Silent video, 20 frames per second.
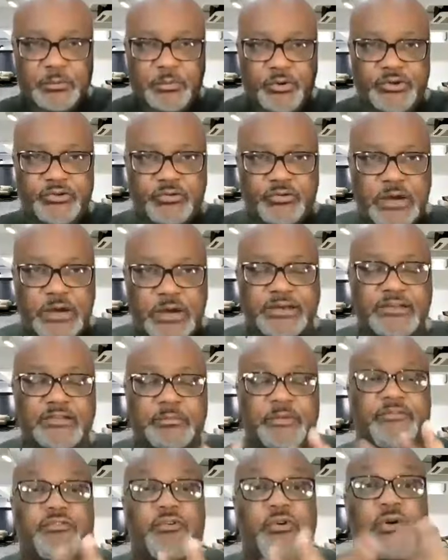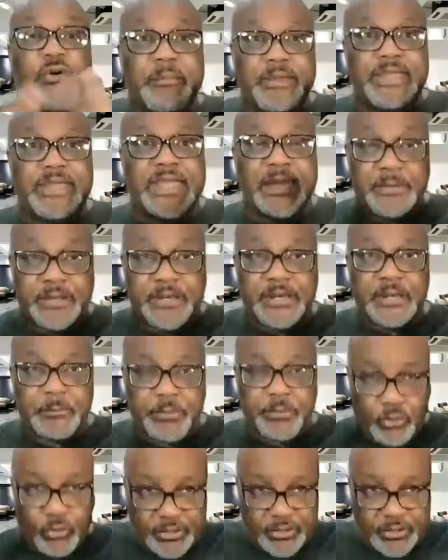Boyce Watkins, before I became an
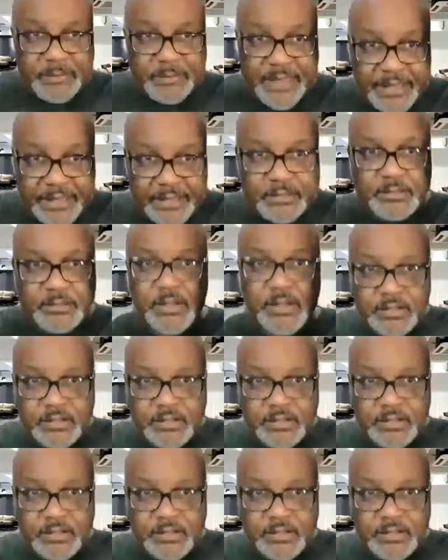important man,